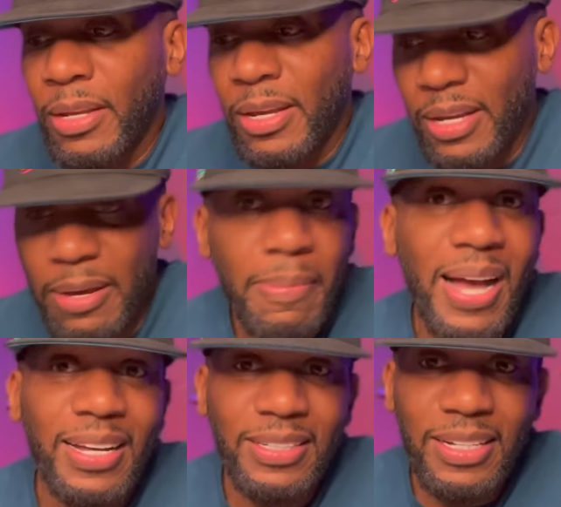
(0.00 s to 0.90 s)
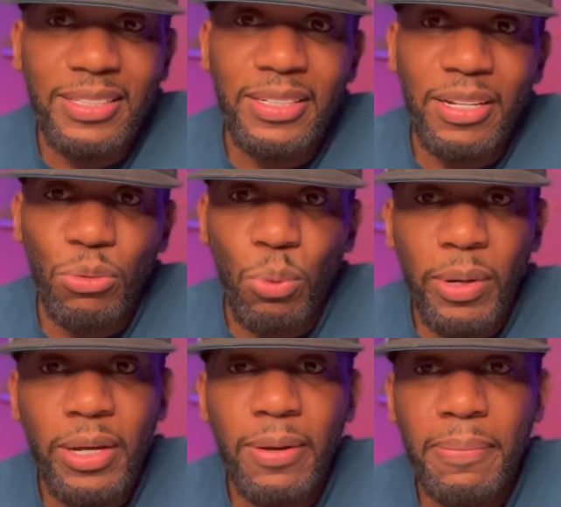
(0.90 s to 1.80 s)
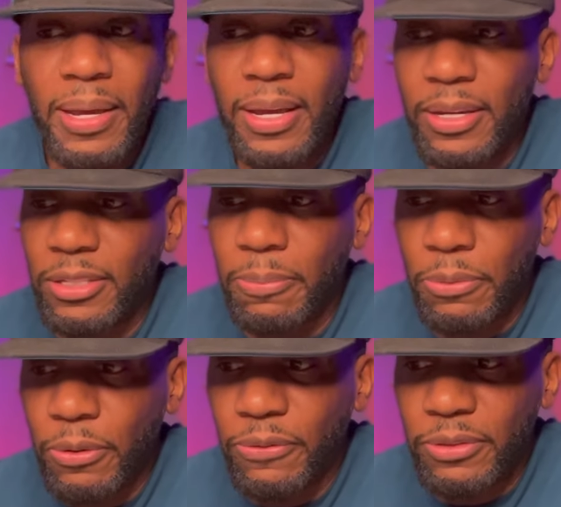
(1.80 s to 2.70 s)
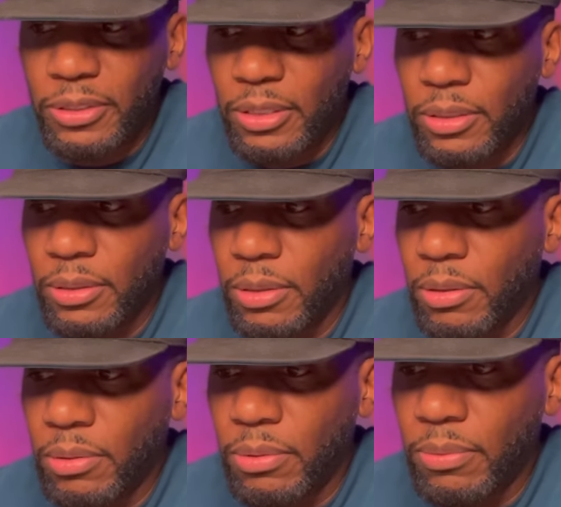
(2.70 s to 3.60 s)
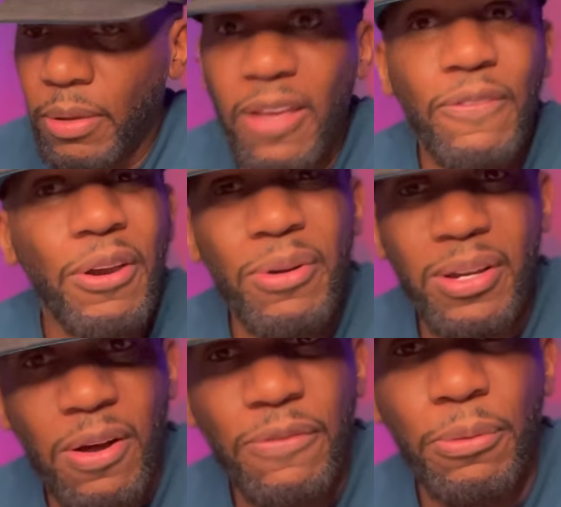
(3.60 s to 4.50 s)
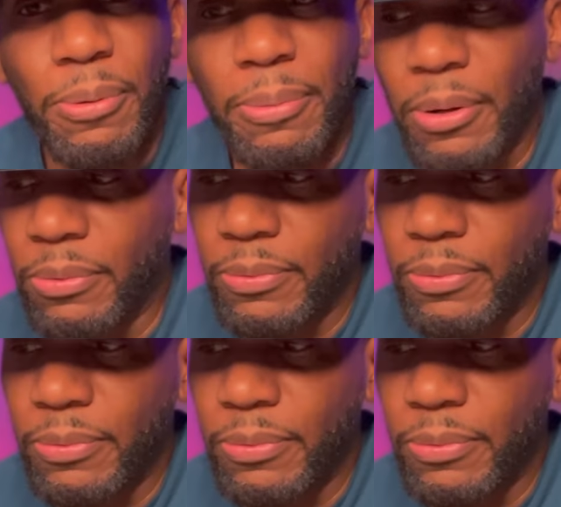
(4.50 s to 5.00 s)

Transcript: in my collection as well, man. It's a beautiful sneaker, um, and very comfortable, bro.